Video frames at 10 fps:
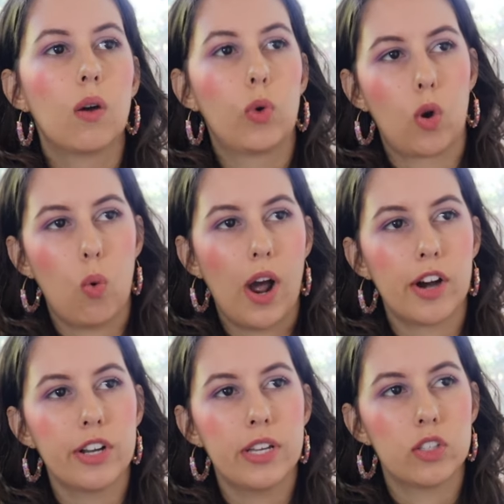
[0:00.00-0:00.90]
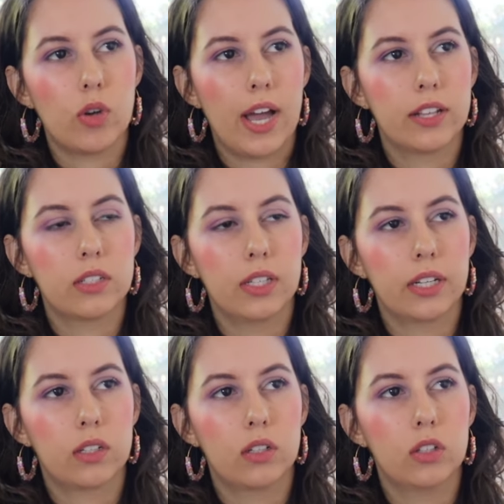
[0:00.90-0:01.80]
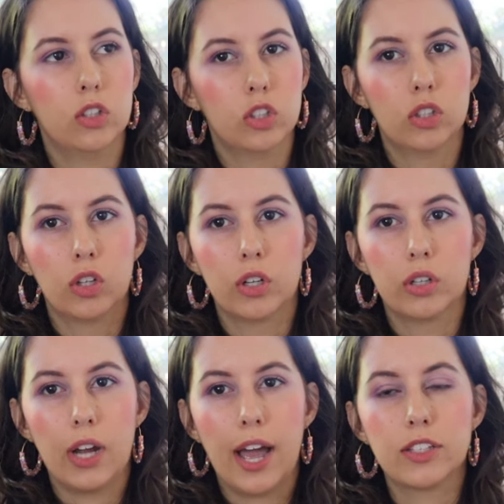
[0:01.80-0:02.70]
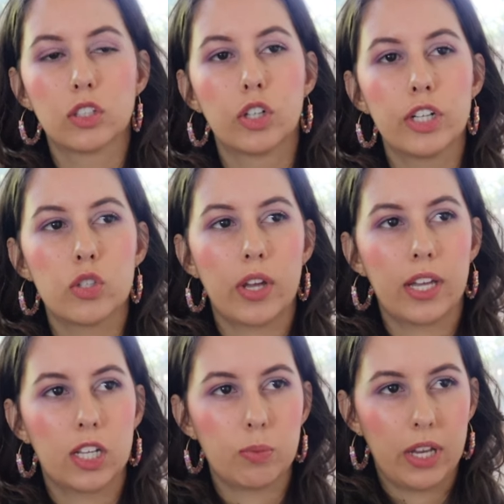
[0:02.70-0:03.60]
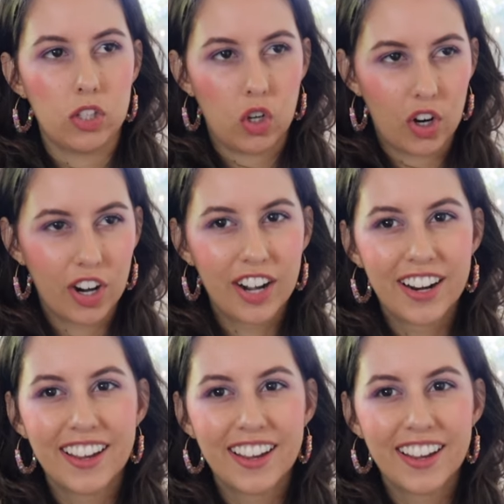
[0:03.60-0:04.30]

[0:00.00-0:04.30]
required it, and so I had to like learn it so I could explain it to her.